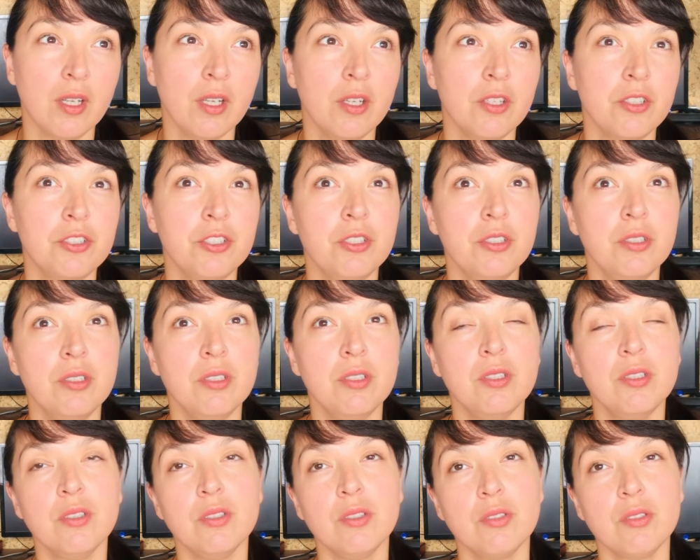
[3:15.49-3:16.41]

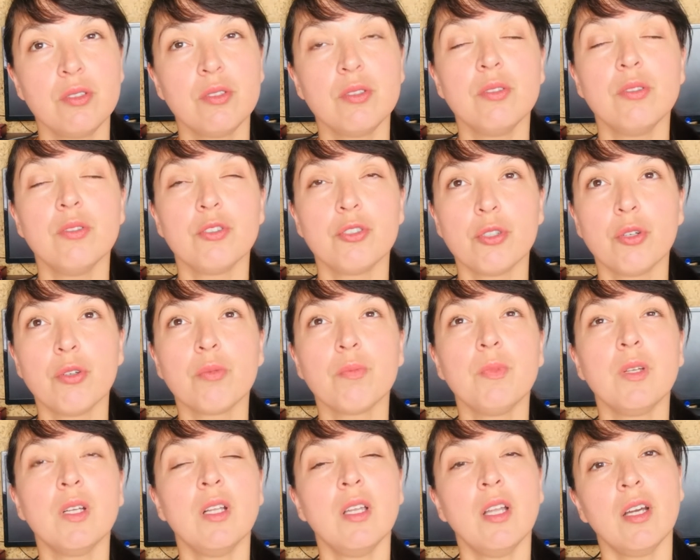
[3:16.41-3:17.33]
She showed me
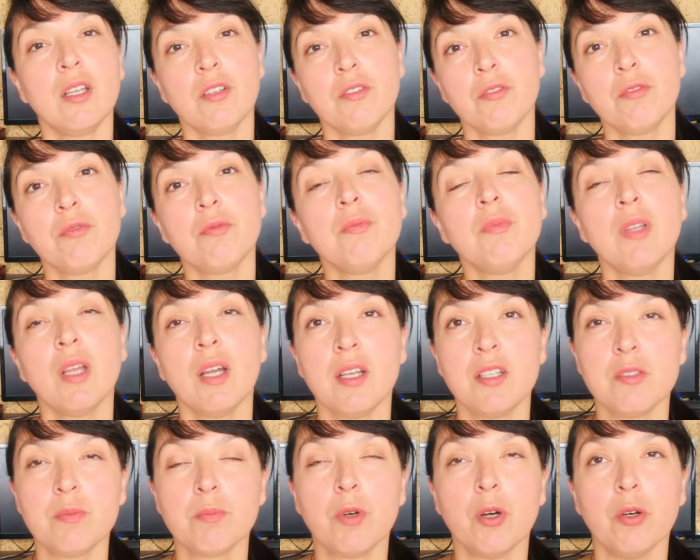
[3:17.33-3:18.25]
a lot of
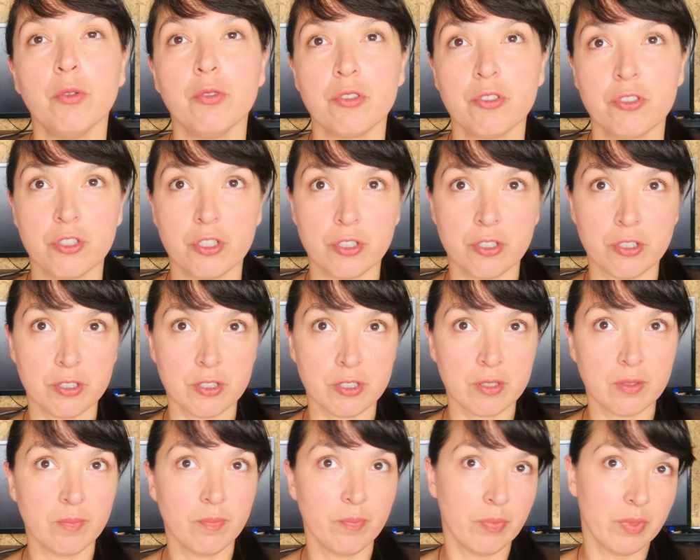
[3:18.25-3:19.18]
nice postures
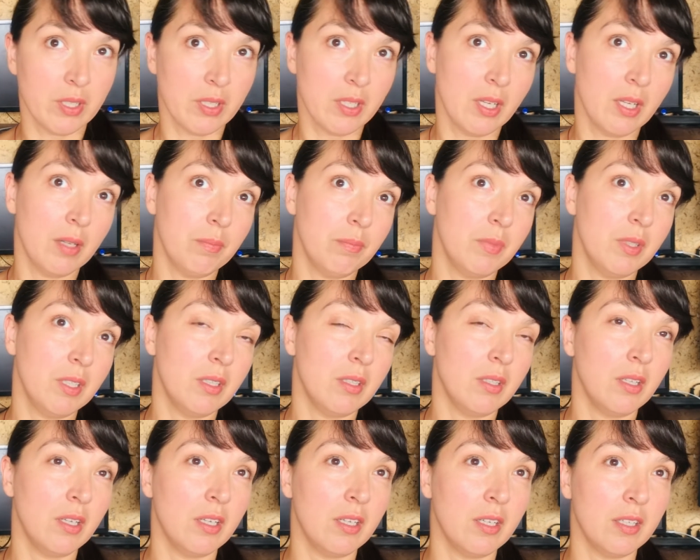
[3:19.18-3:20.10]
that helped me a
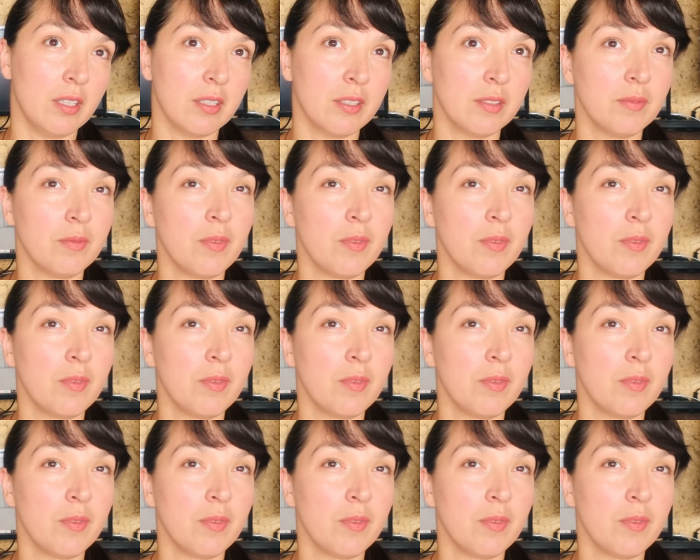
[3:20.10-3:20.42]
lot.